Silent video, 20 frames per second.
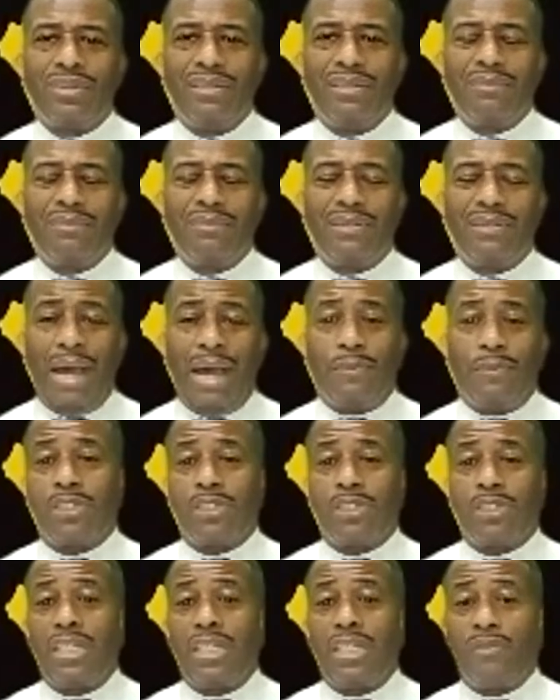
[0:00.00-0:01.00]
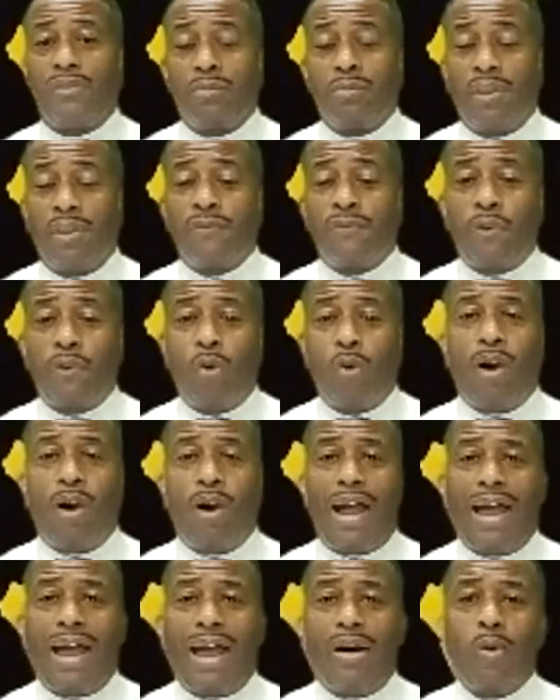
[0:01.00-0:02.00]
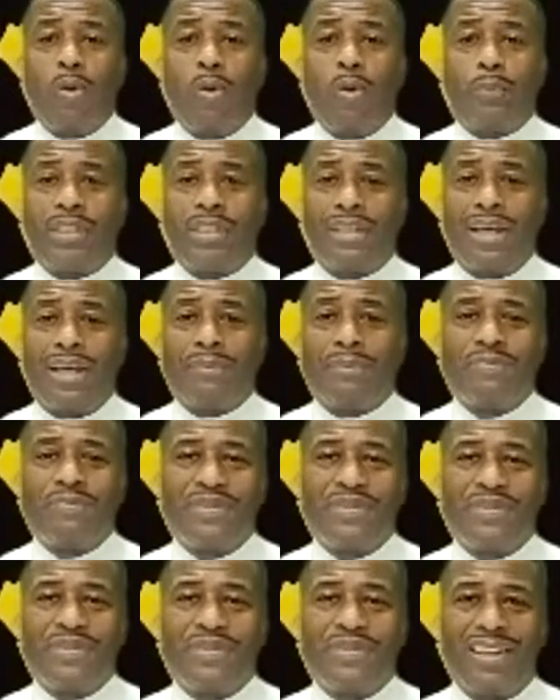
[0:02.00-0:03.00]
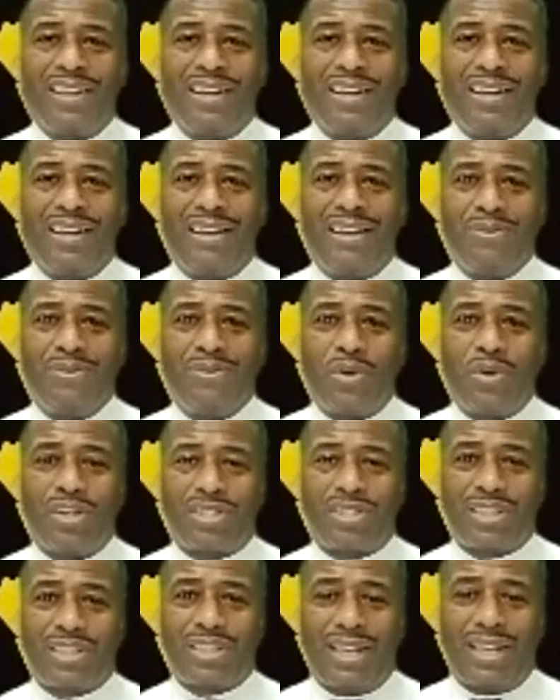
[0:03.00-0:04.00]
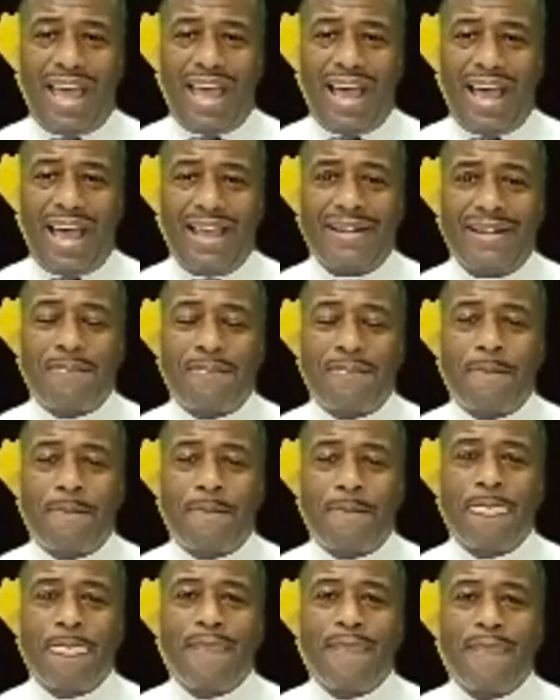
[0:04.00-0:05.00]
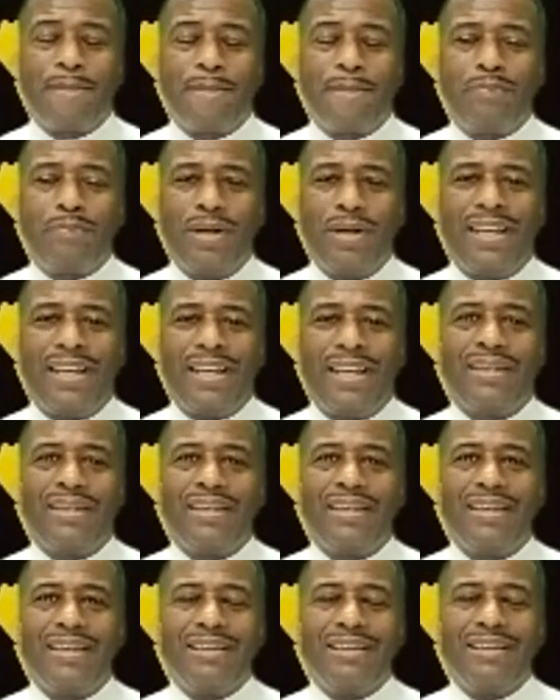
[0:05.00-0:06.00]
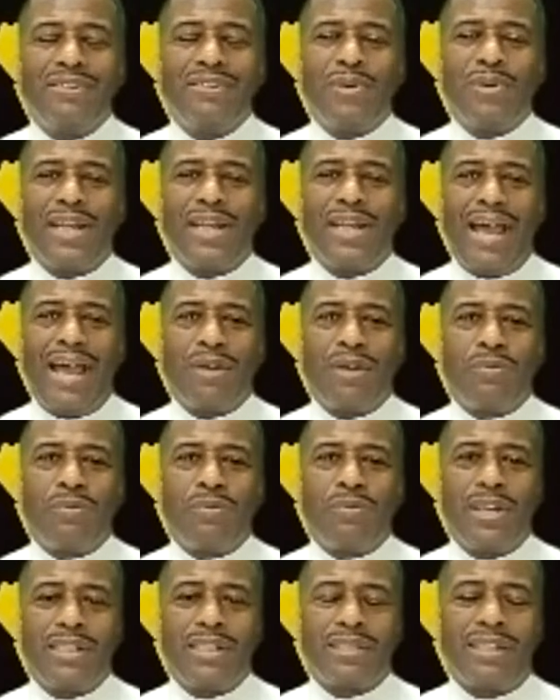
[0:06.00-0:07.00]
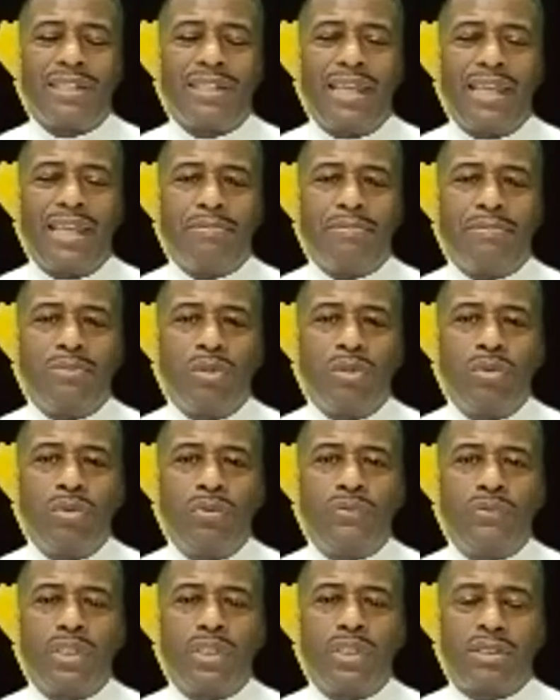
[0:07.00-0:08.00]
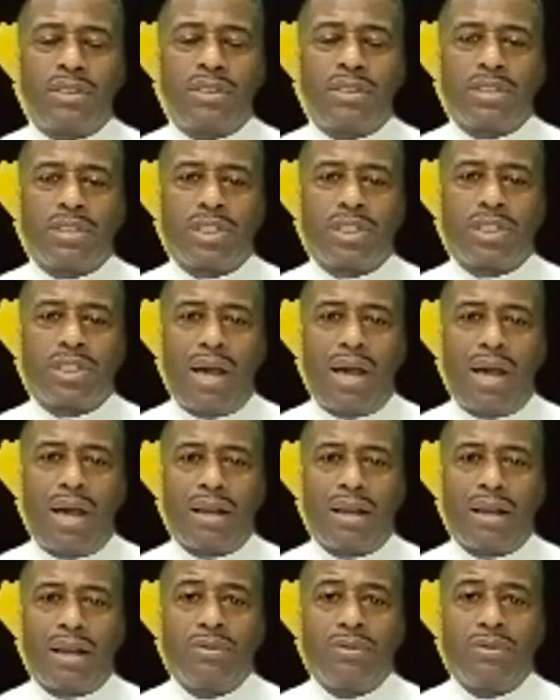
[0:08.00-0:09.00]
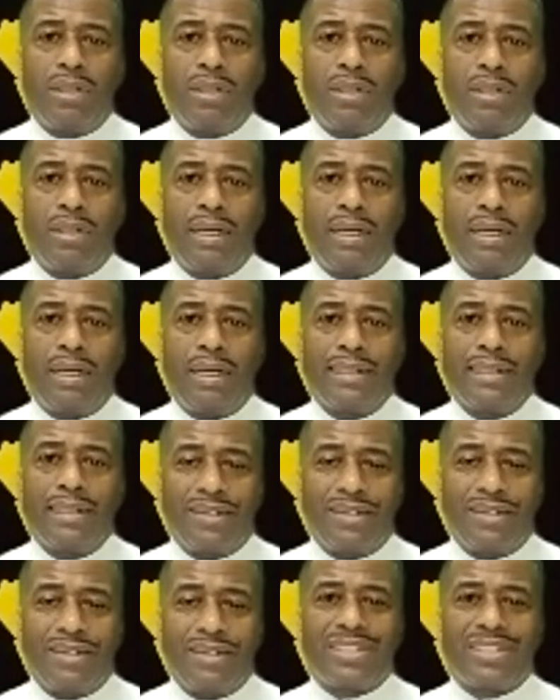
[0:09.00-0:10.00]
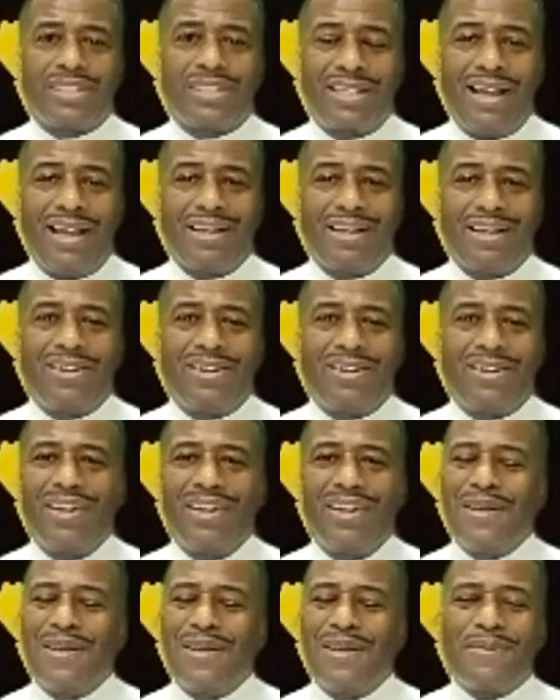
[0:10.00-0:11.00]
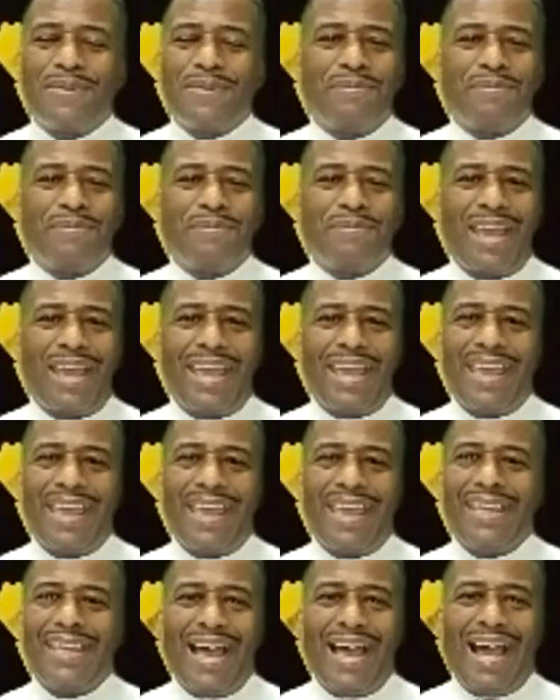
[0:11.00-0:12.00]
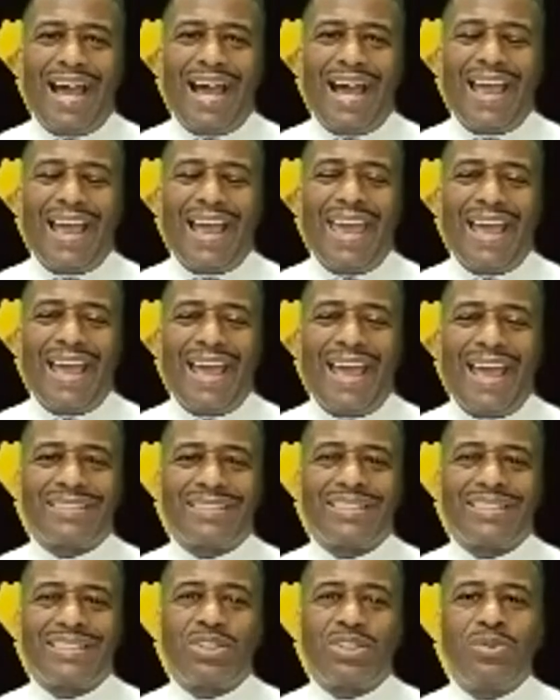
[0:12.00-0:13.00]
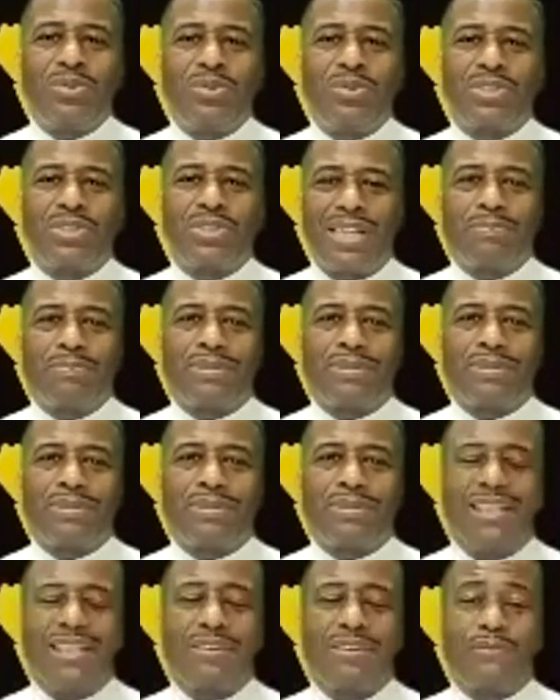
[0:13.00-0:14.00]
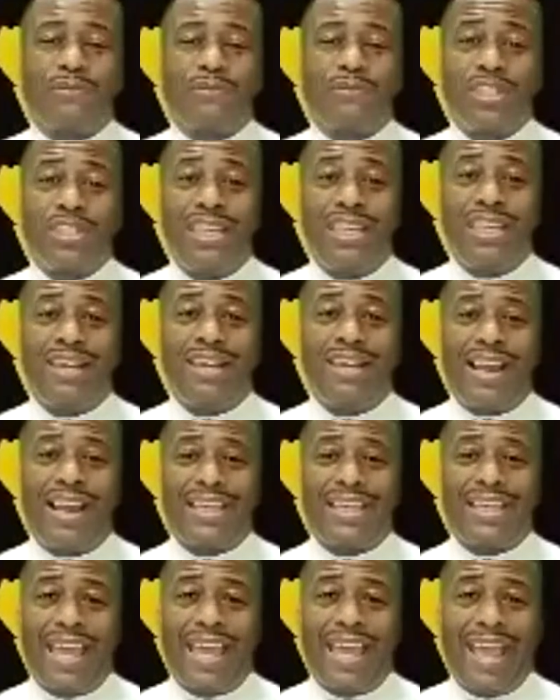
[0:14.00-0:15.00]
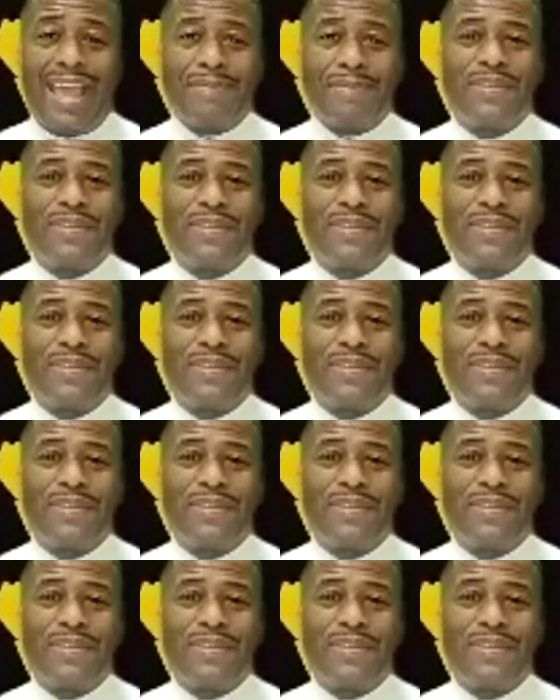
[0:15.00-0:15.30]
that was even before I opened up When Worlds Collide. But when I went and moved to Chicago, here in Chicago, man, I had to do something the first year I came.